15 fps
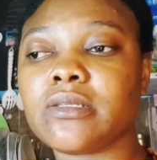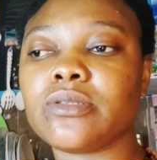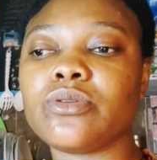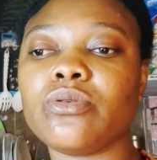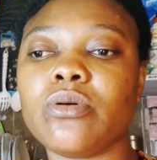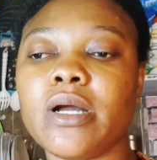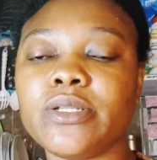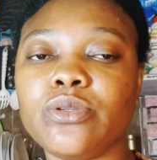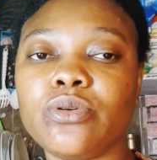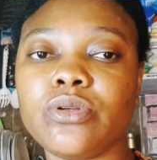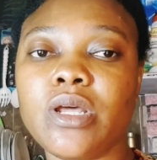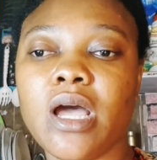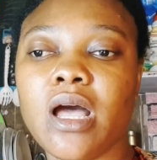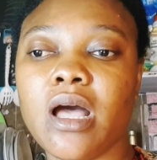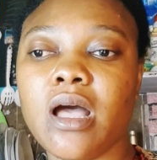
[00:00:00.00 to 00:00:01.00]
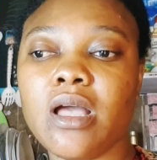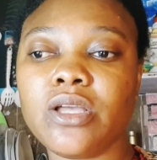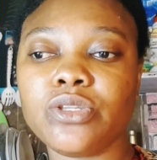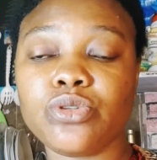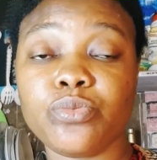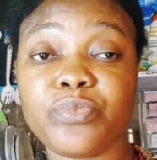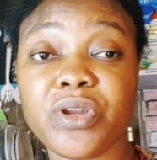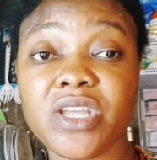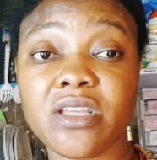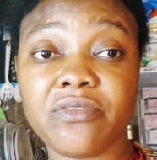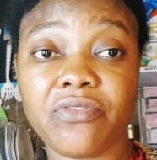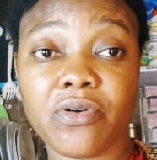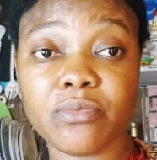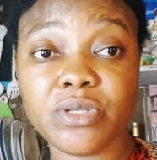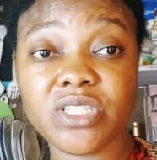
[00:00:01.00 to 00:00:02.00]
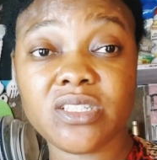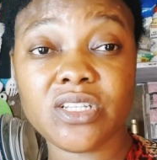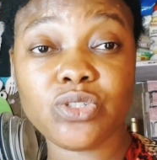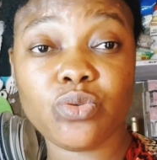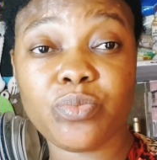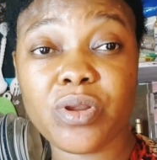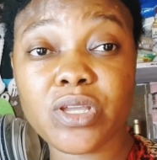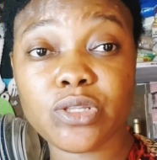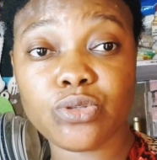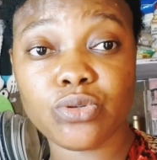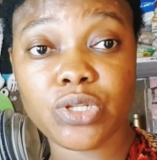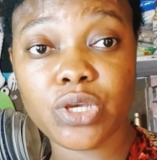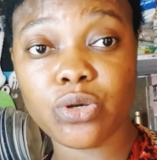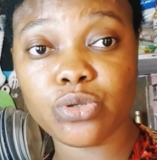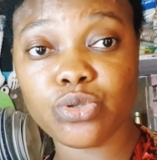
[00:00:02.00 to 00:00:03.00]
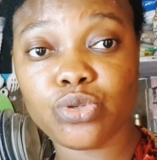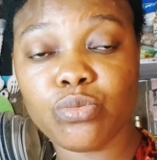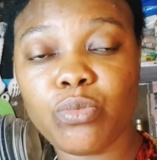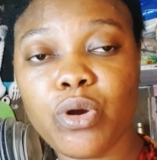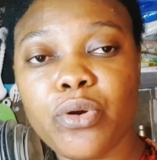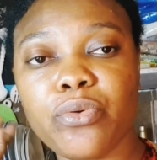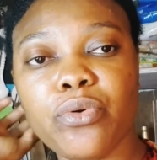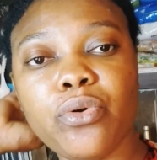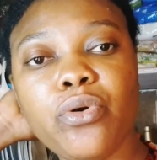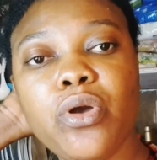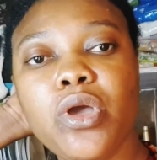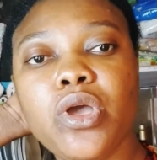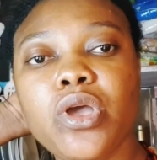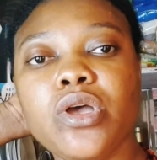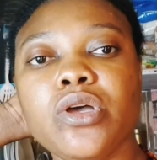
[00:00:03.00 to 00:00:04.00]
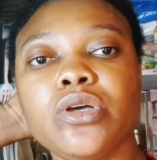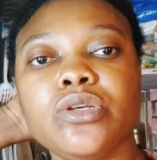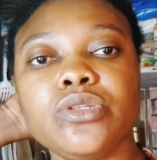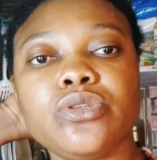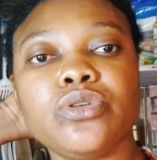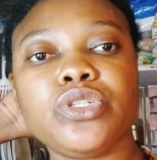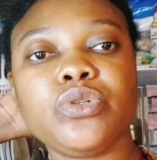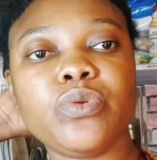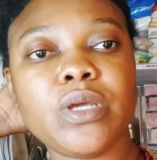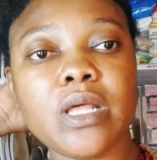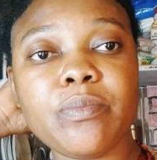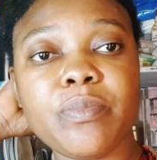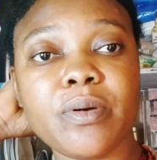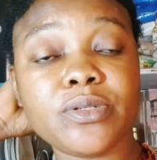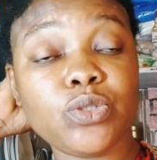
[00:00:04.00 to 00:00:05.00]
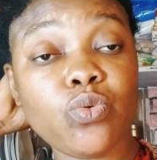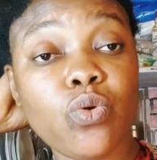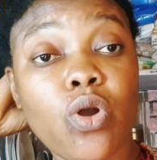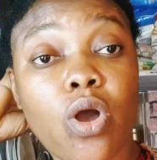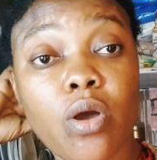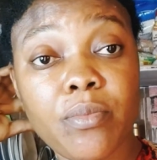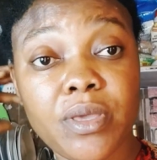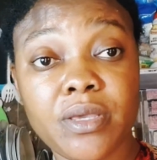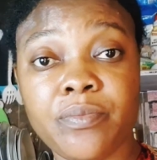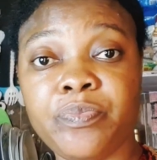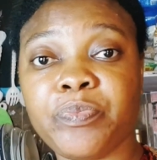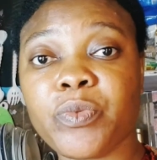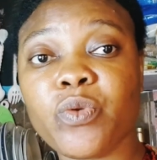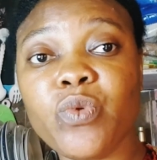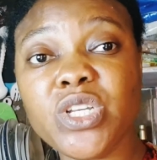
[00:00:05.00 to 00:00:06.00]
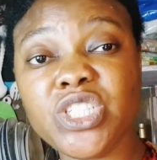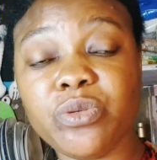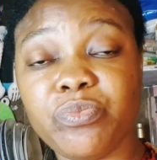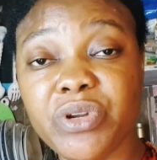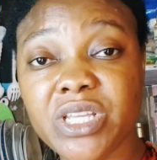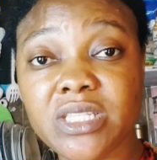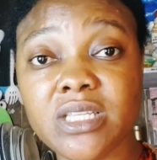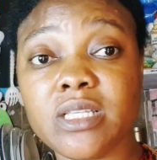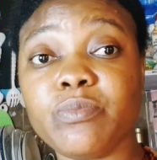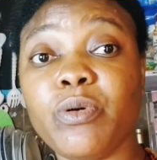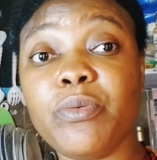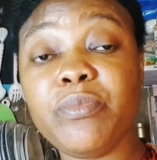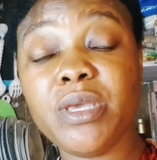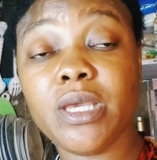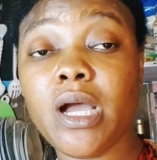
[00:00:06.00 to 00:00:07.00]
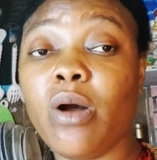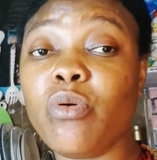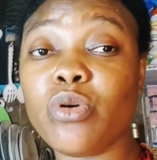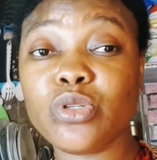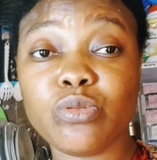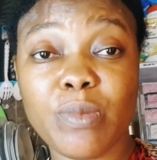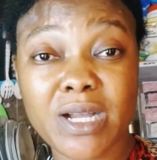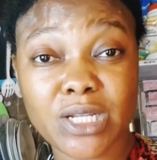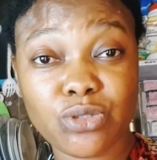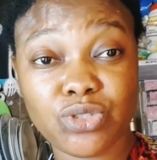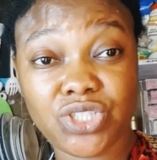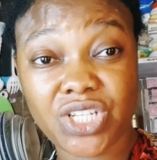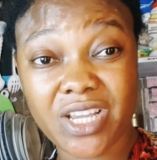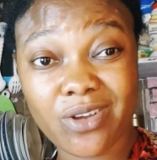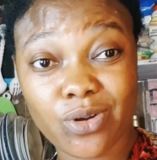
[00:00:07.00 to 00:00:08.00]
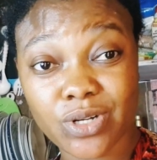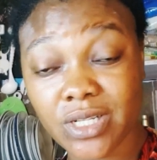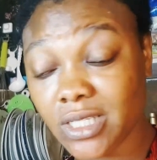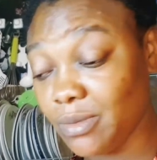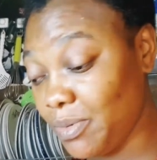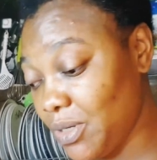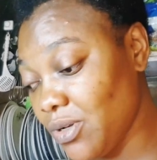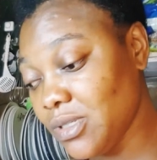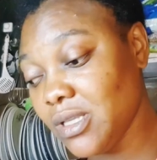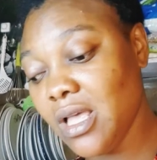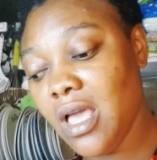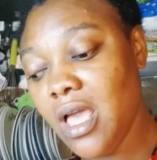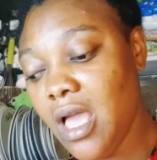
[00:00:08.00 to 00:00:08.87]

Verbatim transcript: So I told her to bring it for me. She said she'll bring it today or tomorrow. So she'll get, but she'll call me when she brings it. But me, I'll go to market to check on it, because